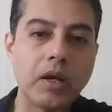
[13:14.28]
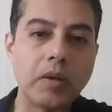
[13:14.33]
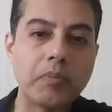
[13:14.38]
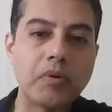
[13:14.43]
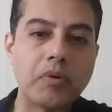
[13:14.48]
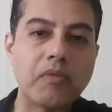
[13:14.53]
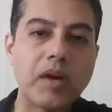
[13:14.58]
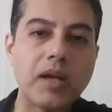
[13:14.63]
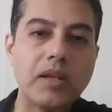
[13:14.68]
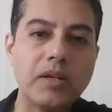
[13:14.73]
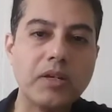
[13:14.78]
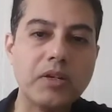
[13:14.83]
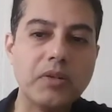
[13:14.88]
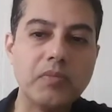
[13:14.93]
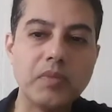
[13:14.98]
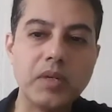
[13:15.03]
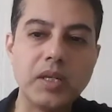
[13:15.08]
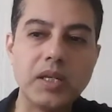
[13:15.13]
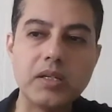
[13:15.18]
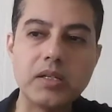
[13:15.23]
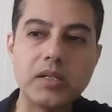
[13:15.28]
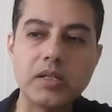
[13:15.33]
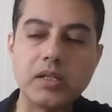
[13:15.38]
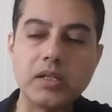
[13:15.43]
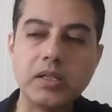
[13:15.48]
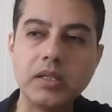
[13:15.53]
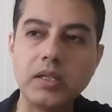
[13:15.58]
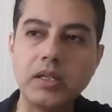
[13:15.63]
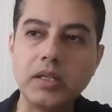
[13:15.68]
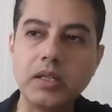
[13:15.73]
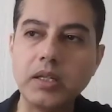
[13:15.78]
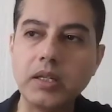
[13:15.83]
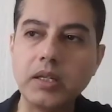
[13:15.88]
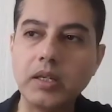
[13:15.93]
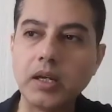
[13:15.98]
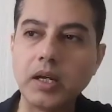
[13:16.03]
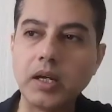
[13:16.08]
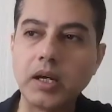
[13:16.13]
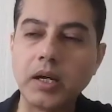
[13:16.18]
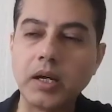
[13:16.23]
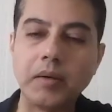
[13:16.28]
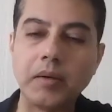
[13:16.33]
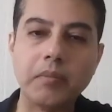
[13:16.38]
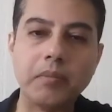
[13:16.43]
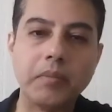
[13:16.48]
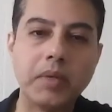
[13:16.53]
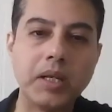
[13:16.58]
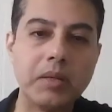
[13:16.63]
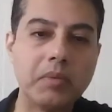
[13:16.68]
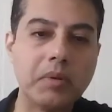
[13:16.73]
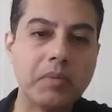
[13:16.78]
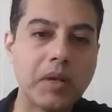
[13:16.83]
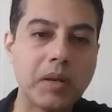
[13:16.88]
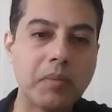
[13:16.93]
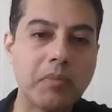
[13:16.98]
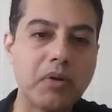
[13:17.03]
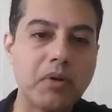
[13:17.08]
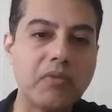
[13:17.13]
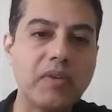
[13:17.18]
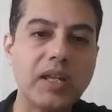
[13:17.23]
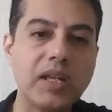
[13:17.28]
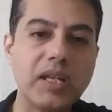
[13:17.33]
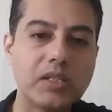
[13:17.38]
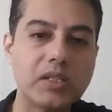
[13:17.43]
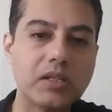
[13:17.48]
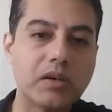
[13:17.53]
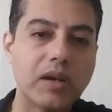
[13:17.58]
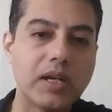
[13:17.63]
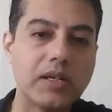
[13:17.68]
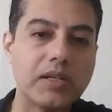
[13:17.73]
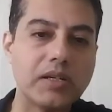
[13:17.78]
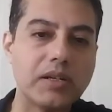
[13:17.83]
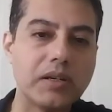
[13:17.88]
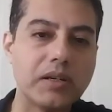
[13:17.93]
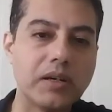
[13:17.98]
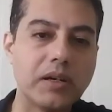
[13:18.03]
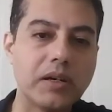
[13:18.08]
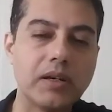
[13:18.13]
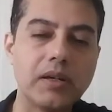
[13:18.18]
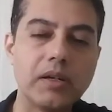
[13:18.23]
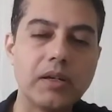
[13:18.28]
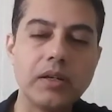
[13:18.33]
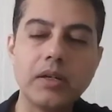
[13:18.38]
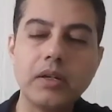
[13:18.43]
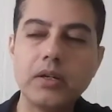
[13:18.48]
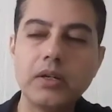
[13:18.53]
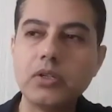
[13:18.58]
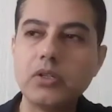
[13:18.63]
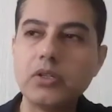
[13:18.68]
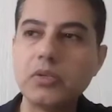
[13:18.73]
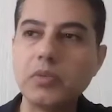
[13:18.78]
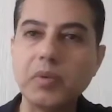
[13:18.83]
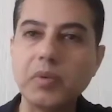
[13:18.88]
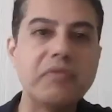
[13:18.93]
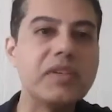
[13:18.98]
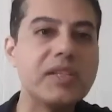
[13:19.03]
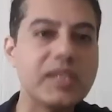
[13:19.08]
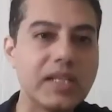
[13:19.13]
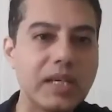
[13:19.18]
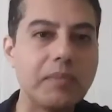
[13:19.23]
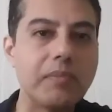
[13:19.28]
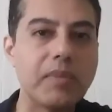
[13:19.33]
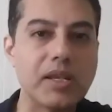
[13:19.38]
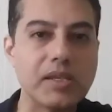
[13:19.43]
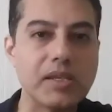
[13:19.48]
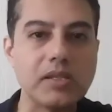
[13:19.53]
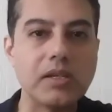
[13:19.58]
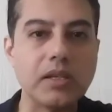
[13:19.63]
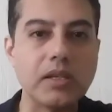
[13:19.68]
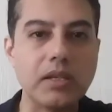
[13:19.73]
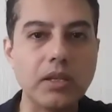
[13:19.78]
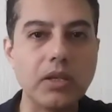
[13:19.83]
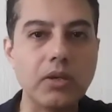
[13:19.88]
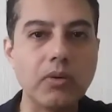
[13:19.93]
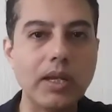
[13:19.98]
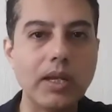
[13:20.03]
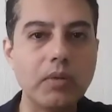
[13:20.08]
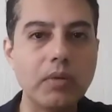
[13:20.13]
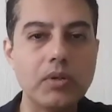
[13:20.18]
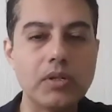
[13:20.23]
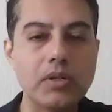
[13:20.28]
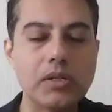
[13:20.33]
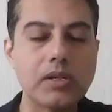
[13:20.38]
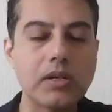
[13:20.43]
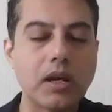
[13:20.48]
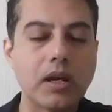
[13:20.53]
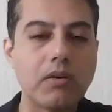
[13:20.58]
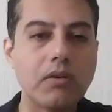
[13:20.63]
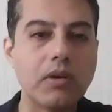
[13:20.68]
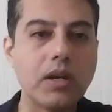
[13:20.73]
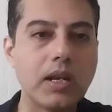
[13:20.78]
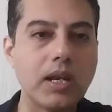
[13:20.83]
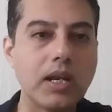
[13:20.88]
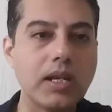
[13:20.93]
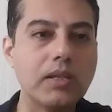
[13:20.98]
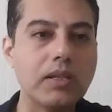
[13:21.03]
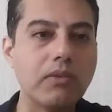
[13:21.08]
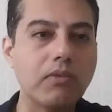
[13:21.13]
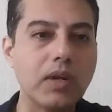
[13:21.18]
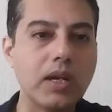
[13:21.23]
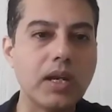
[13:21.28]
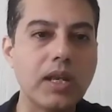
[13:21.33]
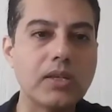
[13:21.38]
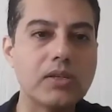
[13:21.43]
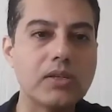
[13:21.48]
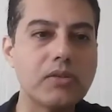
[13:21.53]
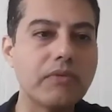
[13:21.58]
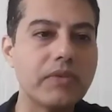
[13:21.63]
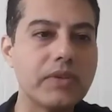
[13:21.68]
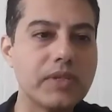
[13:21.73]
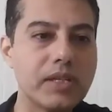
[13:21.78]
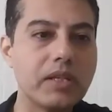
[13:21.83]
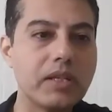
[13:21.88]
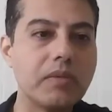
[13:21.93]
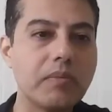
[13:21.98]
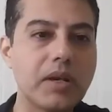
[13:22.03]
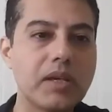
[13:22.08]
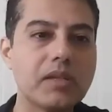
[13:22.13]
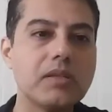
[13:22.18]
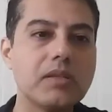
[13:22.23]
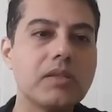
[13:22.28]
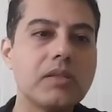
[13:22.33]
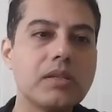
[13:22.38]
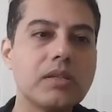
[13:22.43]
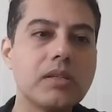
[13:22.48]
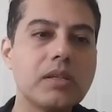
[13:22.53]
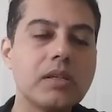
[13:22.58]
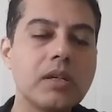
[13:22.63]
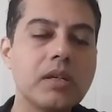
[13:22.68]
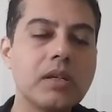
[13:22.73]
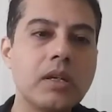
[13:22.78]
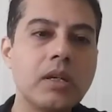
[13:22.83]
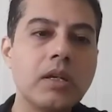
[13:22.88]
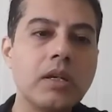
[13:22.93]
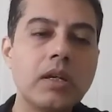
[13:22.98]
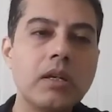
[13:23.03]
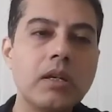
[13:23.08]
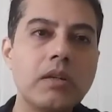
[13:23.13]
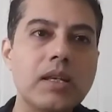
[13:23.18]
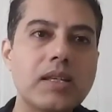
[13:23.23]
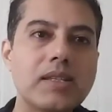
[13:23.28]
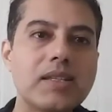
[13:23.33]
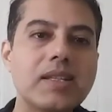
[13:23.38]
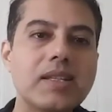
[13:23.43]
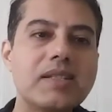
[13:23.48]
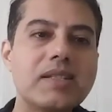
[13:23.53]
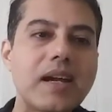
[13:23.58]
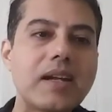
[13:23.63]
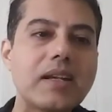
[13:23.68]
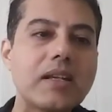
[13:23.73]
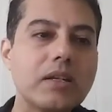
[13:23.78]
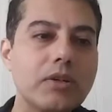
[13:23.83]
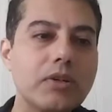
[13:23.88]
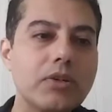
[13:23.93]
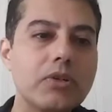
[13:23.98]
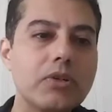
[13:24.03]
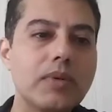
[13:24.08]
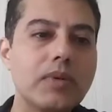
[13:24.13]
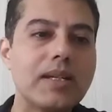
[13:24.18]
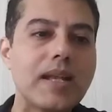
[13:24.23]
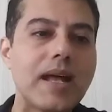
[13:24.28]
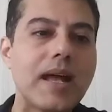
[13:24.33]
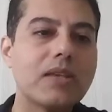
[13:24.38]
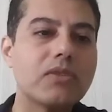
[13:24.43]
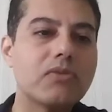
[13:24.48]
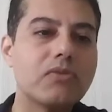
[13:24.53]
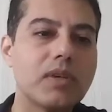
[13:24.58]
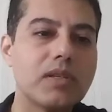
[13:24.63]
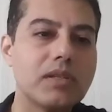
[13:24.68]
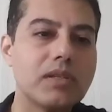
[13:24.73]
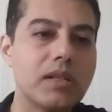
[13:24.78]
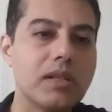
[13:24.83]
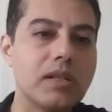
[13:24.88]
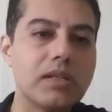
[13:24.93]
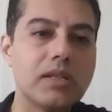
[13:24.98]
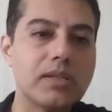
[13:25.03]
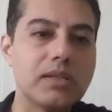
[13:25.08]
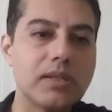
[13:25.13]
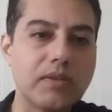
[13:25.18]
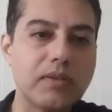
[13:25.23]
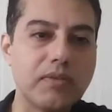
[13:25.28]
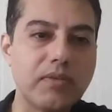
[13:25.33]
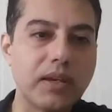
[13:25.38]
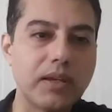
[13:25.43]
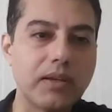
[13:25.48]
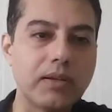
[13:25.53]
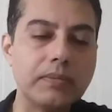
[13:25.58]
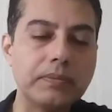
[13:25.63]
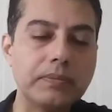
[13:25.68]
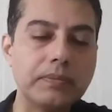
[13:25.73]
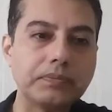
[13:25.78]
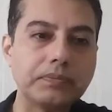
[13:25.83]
provided you meet the minimum number of days criteria to be physically present in the UAE, which is 183 days of physical presence. It does entitle you to a tax residency certificate.